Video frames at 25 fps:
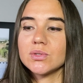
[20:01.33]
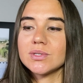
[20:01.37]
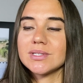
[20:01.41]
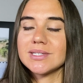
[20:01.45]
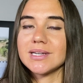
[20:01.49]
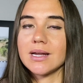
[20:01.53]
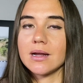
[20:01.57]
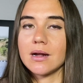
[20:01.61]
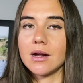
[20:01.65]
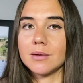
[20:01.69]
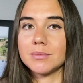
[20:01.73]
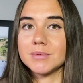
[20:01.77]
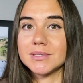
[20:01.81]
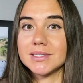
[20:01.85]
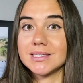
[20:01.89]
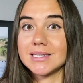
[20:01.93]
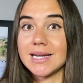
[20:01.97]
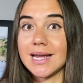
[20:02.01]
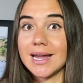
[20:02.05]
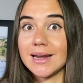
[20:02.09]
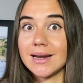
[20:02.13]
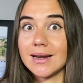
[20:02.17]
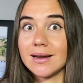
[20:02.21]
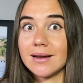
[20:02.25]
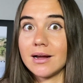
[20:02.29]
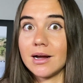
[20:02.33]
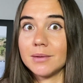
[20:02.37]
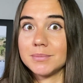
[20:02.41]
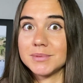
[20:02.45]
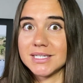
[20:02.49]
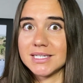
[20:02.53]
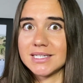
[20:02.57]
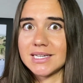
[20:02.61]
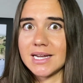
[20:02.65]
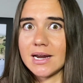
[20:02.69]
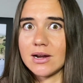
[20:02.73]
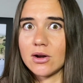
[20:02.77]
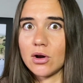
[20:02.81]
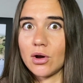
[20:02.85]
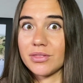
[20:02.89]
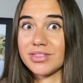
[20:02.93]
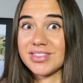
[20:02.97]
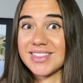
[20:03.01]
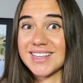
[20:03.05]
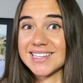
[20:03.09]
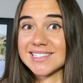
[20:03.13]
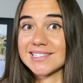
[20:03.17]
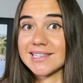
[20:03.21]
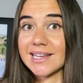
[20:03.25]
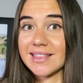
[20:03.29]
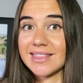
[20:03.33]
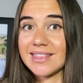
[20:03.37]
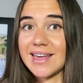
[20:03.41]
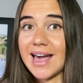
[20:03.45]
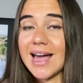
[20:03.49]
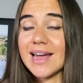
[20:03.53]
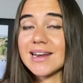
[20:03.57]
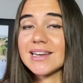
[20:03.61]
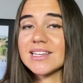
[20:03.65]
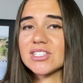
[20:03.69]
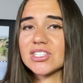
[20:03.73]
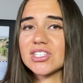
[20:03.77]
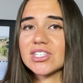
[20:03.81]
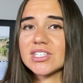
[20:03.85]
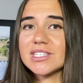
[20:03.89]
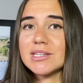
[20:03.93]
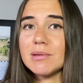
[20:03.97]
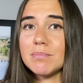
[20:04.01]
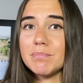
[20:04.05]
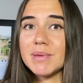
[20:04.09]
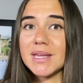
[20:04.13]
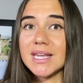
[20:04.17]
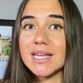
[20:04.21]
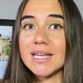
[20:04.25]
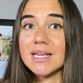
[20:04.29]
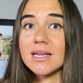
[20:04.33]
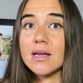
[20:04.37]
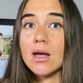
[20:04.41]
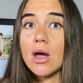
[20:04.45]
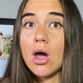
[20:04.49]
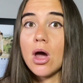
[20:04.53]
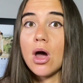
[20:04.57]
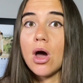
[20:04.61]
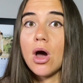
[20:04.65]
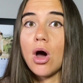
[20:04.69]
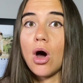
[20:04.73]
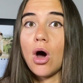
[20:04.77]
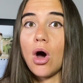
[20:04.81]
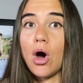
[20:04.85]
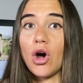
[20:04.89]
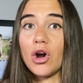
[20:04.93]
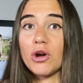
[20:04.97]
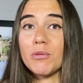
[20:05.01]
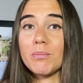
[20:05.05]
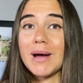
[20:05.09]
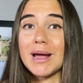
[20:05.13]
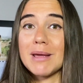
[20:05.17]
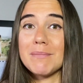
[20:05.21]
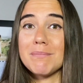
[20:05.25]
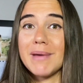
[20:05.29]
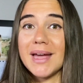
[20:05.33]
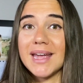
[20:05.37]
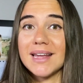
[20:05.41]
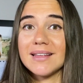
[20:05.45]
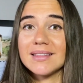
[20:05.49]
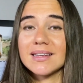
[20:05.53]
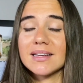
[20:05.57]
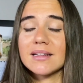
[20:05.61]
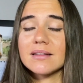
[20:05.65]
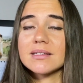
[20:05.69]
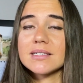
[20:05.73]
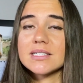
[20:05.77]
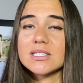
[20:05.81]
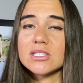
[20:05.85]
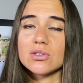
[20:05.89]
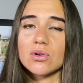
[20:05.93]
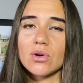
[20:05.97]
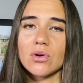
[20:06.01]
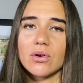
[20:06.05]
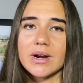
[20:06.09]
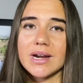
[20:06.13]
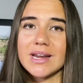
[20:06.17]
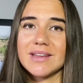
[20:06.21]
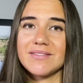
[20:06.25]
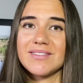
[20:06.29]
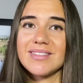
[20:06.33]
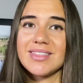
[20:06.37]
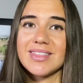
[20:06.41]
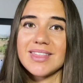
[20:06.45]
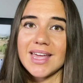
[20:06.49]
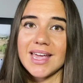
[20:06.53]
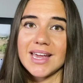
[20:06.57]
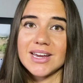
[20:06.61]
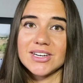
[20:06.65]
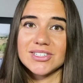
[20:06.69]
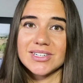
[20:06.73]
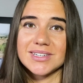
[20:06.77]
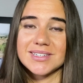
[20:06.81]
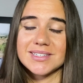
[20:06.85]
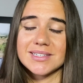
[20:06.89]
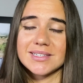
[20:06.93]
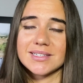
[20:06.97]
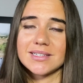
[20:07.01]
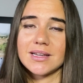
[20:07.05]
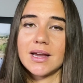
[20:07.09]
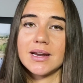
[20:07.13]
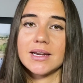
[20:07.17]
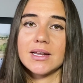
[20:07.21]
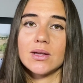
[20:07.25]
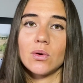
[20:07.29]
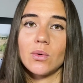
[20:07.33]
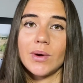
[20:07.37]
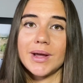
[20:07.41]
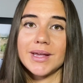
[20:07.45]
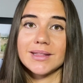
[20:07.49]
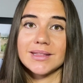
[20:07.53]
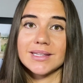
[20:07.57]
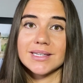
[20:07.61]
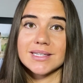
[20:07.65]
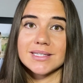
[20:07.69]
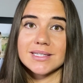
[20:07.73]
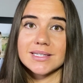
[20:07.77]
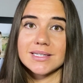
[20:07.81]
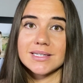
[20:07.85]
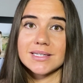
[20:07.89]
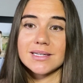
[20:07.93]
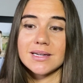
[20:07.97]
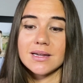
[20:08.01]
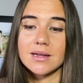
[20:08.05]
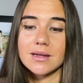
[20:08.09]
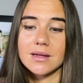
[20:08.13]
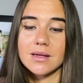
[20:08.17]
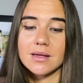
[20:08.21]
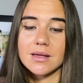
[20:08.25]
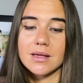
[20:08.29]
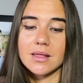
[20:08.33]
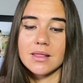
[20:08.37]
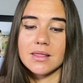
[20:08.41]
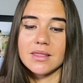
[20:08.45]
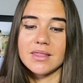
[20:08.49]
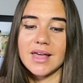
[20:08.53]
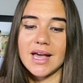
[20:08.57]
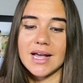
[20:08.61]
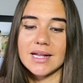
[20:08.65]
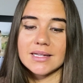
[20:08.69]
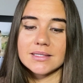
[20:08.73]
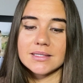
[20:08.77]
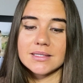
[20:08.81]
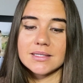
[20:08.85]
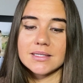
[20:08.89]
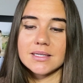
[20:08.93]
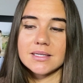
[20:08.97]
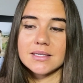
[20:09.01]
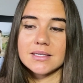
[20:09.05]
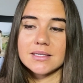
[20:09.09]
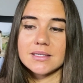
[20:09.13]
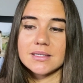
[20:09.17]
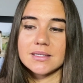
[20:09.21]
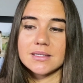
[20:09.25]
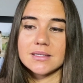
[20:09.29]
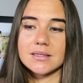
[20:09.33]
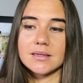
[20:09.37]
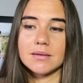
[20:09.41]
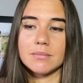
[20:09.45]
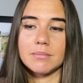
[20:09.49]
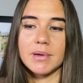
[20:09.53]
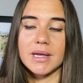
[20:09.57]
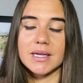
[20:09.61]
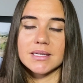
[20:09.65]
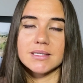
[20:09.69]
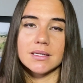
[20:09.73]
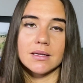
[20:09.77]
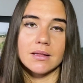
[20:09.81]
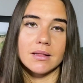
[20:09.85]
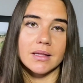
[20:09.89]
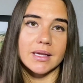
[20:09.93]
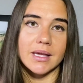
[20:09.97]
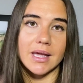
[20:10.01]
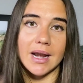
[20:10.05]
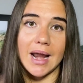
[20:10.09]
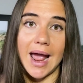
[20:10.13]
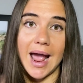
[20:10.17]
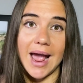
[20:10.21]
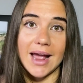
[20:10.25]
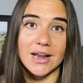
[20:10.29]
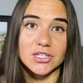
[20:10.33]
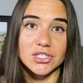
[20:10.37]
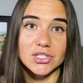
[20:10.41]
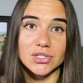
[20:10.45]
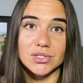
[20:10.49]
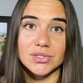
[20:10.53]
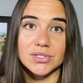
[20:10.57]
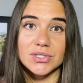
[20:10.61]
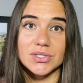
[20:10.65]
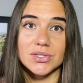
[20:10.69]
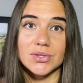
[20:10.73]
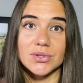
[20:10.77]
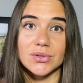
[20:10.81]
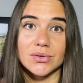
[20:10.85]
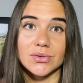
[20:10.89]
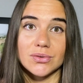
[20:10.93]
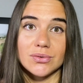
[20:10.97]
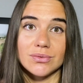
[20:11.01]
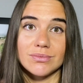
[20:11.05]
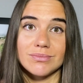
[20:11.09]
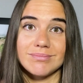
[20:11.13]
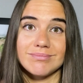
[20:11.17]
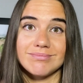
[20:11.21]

stay up to date on things like that is just to be on my mailing list or even the HA Society wait list. That's basically going to add you to